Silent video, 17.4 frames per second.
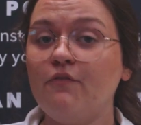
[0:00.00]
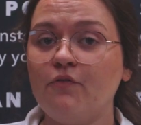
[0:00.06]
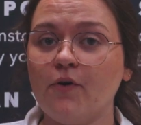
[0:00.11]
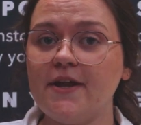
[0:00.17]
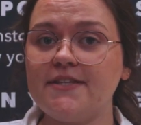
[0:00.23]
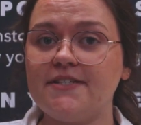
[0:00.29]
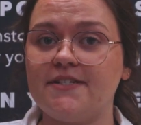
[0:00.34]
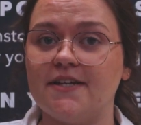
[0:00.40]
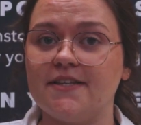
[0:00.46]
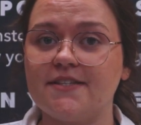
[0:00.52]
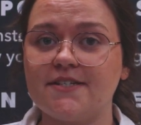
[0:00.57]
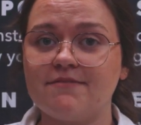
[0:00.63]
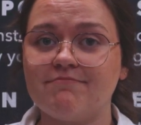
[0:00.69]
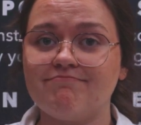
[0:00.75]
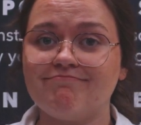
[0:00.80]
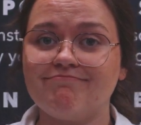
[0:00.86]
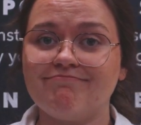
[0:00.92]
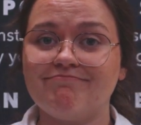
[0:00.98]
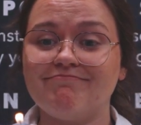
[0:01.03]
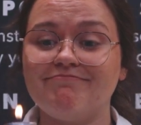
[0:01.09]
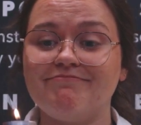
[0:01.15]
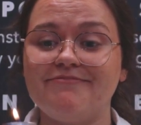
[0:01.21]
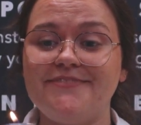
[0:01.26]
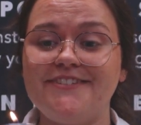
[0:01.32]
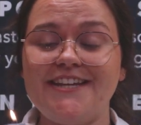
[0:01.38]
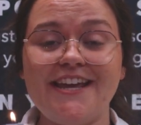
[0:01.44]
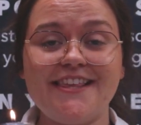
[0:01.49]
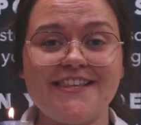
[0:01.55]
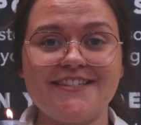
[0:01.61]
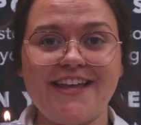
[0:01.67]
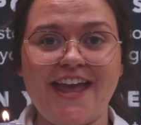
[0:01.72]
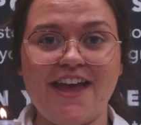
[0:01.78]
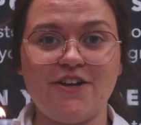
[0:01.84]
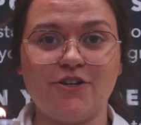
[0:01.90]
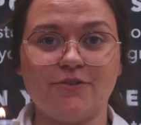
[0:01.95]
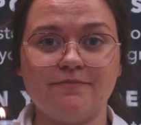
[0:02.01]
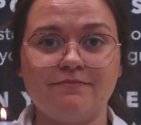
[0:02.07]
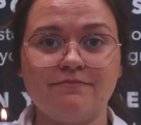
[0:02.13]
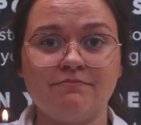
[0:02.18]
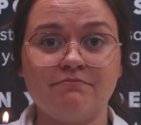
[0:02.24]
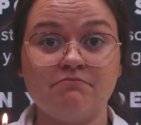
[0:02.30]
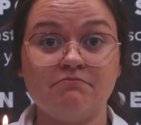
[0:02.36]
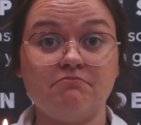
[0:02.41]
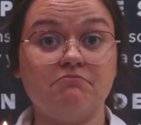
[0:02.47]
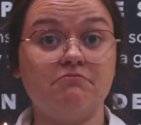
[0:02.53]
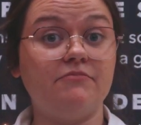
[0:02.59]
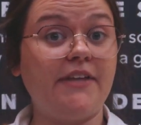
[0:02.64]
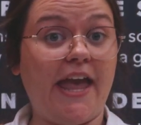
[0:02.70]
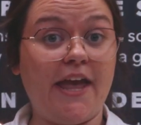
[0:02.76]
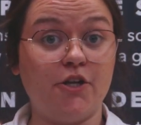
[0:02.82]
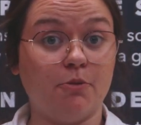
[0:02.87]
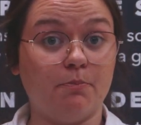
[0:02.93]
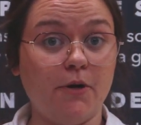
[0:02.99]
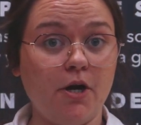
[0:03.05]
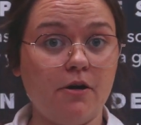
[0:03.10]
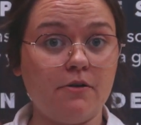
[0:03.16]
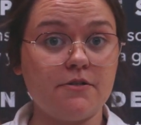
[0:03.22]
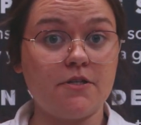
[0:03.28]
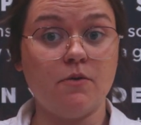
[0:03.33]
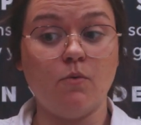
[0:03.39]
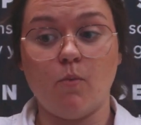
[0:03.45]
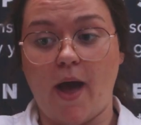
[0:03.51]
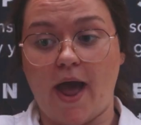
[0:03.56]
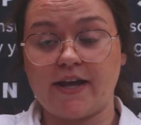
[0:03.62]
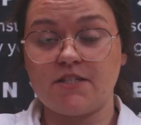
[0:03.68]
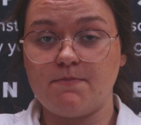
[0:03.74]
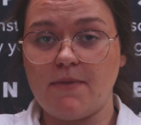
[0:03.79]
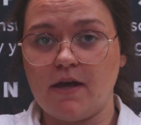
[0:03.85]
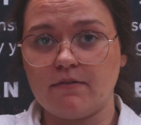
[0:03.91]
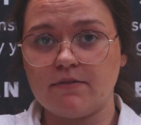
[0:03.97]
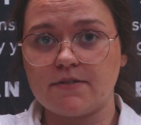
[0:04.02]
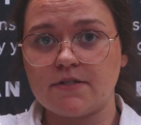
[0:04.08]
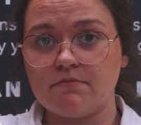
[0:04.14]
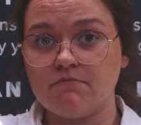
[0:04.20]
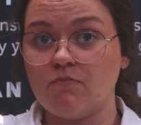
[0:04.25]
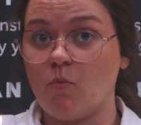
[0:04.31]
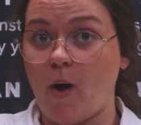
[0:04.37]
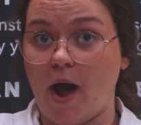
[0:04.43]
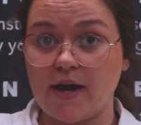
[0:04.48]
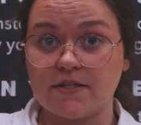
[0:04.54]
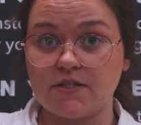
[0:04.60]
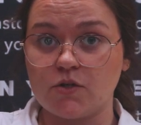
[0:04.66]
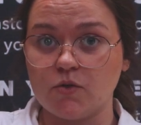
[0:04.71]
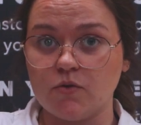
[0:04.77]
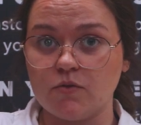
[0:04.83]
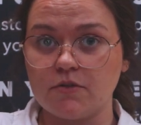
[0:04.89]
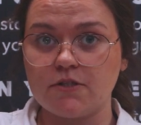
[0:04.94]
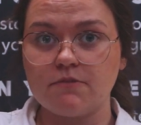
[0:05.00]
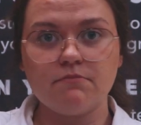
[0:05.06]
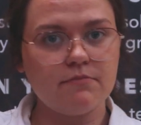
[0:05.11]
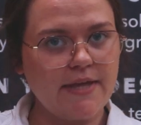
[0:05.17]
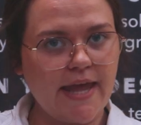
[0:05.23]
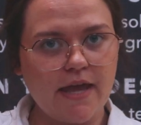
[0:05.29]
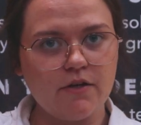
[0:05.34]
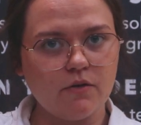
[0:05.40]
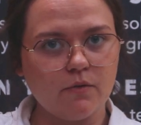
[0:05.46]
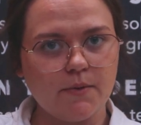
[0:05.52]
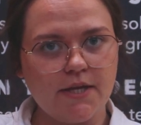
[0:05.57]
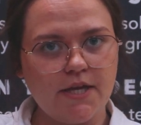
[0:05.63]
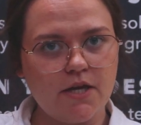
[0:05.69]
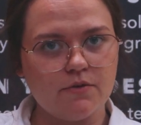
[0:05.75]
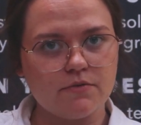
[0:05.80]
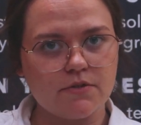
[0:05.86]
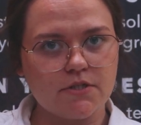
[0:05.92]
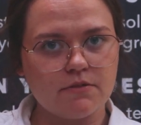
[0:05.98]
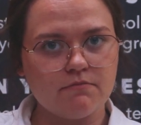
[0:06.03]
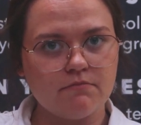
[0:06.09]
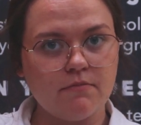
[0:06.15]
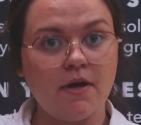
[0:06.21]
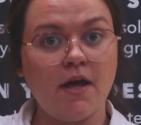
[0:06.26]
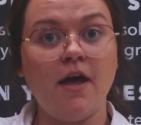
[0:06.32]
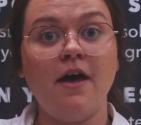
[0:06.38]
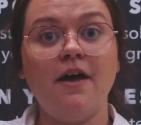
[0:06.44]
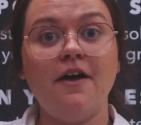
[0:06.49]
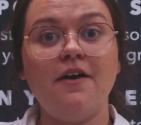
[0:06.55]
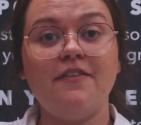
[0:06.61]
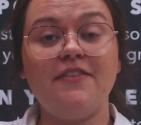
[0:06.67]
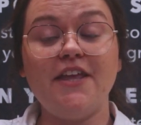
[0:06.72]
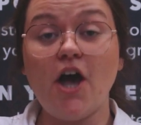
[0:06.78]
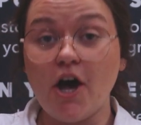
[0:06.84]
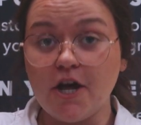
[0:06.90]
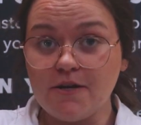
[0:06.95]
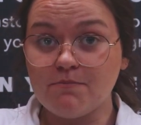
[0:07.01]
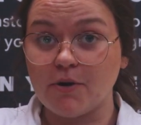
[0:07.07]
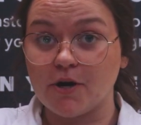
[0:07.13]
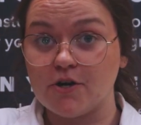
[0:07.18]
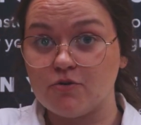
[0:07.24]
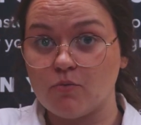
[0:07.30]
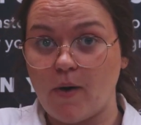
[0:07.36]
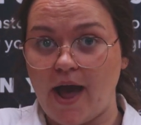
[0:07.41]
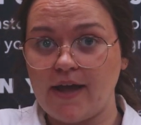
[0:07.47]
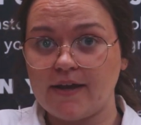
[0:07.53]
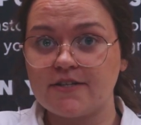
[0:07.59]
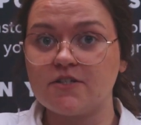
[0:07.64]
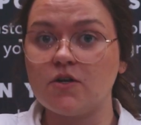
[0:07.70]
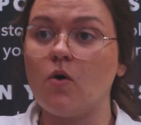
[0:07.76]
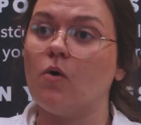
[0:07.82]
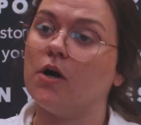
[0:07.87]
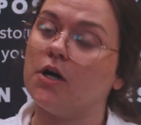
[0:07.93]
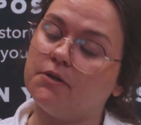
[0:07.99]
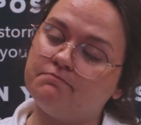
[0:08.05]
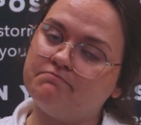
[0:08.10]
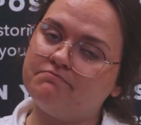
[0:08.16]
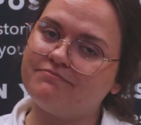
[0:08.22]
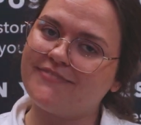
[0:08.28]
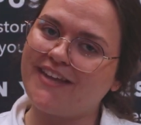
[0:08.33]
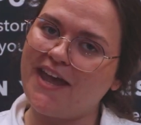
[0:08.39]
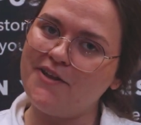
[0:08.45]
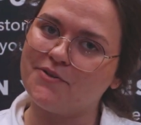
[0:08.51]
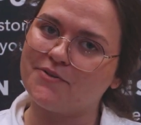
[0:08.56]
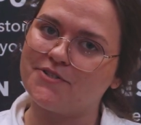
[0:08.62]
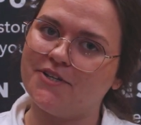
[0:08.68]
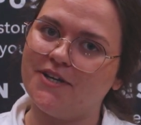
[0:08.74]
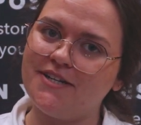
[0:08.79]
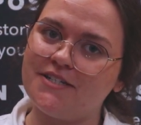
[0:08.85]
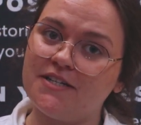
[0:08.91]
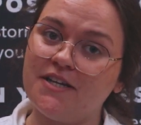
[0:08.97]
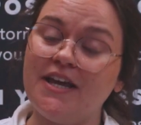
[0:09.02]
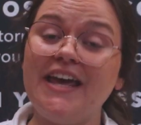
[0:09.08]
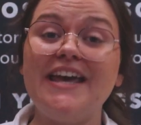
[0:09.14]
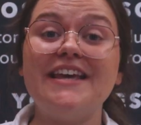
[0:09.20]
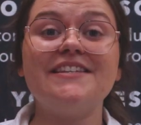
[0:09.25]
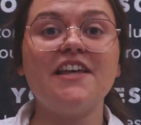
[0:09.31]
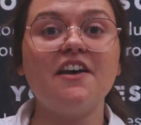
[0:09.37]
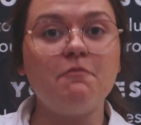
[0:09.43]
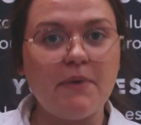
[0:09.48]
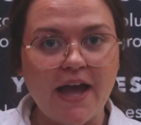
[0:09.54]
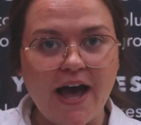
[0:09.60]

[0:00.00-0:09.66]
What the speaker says: For instance, take this candle. Candle burns, wax melts, wax cools, candle reused. The unburned wax, or candle soot, is left